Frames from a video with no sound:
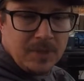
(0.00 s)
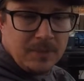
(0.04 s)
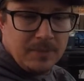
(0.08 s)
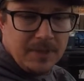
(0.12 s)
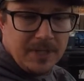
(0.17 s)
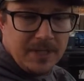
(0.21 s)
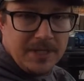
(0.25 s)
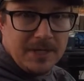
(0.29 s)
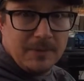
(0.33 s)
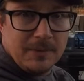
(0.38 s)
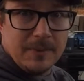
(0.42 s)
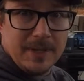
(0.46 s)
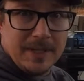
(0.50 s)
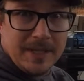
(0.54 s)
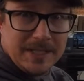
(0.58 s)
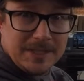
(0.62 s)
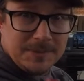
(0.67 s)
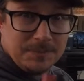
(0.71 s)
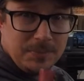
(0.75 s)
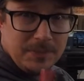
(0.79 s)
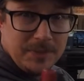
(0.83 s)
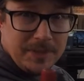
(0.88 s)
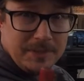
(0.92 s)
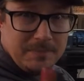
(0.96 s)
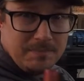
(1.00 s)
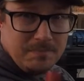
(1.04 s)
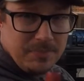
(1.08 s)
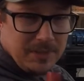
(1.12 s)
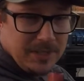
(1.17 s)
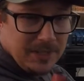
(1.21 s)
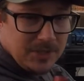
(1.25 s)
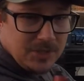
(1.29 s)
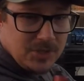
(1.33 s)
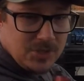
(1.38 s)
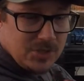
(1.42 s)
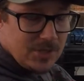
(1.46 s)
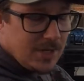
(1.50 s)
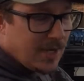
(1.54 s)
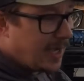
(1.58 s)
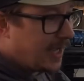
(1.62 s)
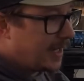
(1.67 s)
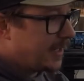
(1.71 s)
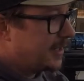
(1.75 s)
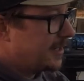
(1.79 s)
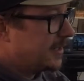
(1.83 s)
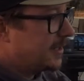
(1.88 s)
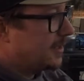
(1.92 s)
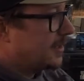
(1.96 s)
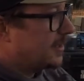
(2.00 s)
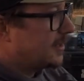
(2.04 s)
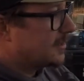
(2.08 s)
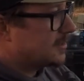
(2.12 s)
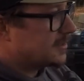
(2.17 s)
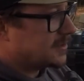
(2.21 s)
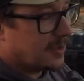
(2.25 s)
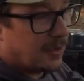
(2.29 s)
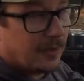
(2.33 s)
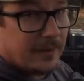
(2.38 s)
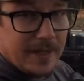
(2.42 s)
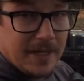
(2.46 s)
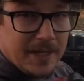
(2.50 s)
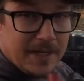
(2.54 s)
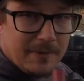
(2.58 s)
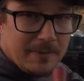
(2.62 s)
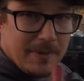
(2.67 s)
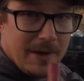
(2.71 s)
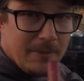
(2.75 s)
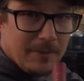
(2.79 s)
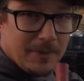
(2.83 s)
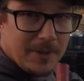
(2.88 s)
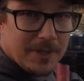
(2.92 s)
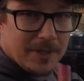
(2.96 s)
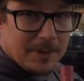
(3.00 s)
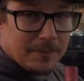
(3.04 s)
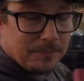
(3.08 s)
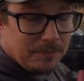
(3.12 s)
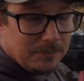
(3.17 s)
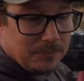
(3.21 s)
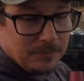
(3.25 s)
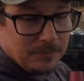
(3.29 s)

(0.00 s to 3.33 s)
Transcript: But anyway, that's a pretty big shot. So anyway, we're going to